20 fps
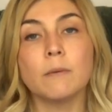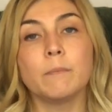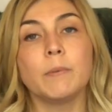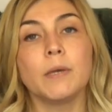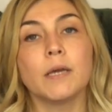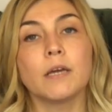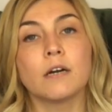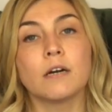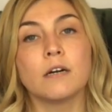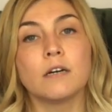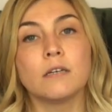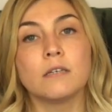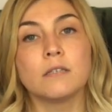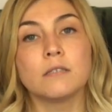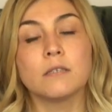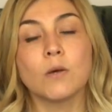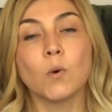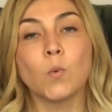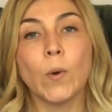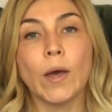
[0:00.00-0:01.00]
because
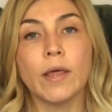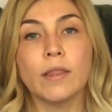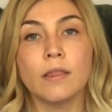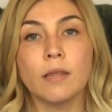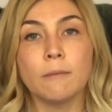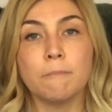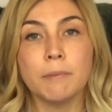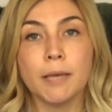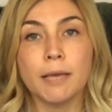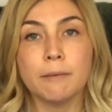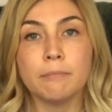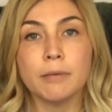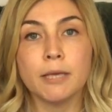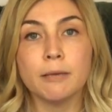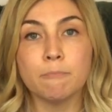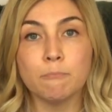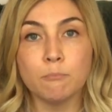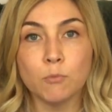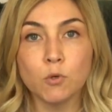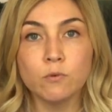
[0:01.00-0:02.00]
when the baby
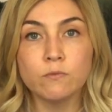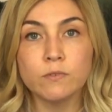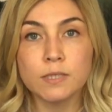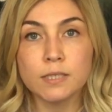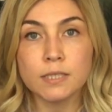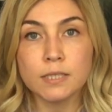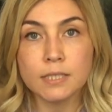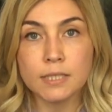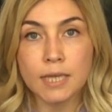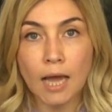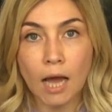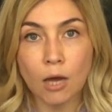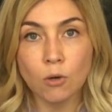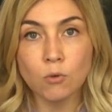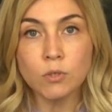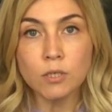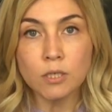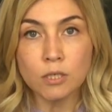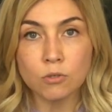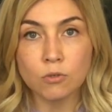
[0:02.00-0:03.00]
moves
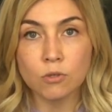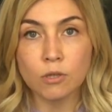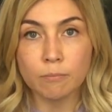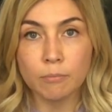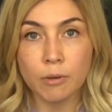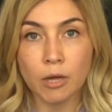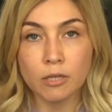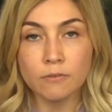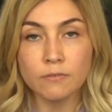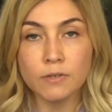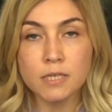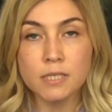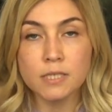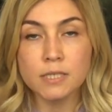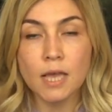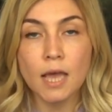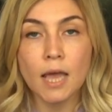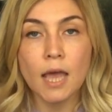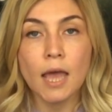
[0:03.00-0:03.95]
down into the pelvis